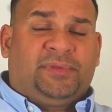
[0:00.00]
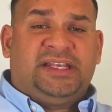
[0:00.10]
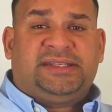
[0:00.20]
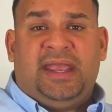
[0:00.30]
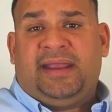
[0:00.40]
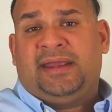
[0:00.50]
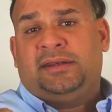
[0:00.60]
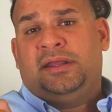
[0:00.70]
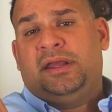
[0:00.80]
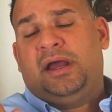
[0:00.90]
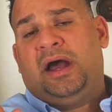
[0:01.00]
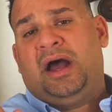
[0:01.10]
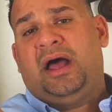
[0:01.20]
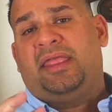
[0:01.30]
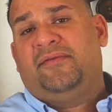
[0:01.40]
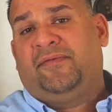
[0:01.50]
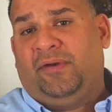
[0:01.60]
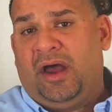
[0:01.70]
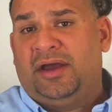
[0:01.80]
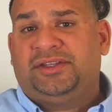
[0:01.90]
Second,
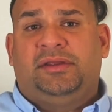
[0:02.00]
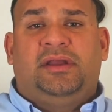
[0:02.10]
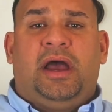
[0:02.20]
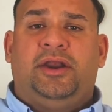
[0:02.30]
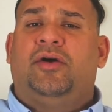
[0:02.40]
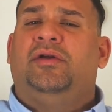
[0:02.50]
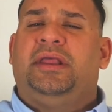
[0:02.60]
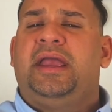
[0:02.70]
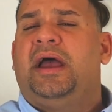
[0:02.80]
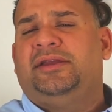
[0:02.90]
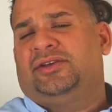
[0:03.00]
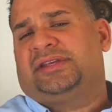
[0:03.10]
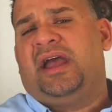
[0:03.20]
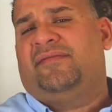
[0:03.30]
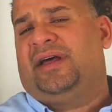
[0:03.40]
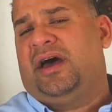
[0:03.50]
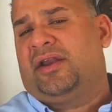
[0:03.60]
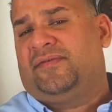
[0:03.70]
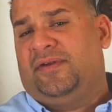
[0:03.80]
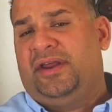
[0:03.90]
flood. I know Lehigh doesn't have a lot
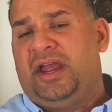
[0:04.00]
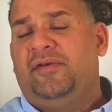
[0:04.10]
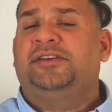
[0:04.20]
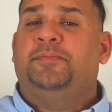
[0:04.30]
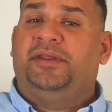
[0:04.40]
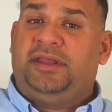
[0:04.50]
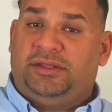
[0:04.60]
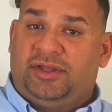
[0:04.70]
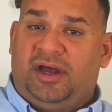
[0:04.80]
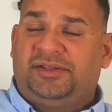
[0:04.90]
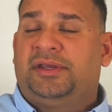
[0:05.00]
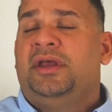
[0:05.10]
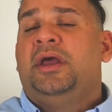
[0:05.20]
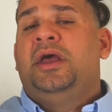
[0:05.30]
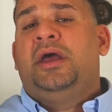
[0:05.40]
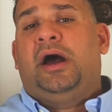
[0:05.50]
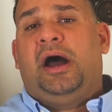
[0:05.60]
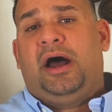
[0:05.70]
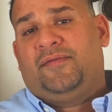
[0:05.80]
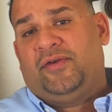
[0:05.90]
of flood areas, but it does.
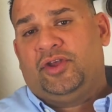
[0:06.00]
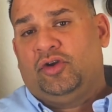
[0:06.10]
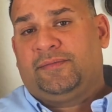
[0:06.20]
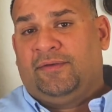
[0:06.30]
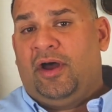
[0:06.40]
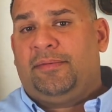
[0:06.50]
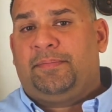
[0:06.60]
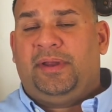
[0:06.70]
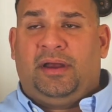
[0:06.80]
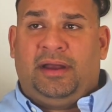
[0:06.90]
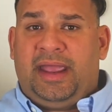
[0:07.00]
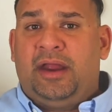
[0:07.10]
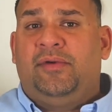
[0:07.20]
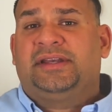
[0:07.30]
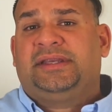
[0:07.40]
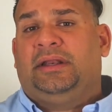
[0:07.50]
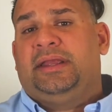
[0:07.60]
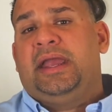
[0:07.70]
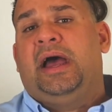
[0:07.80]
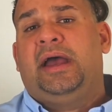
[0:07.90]
For those flood areas in
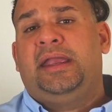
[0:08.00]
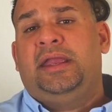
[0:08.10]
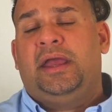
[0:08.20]
Lehigh,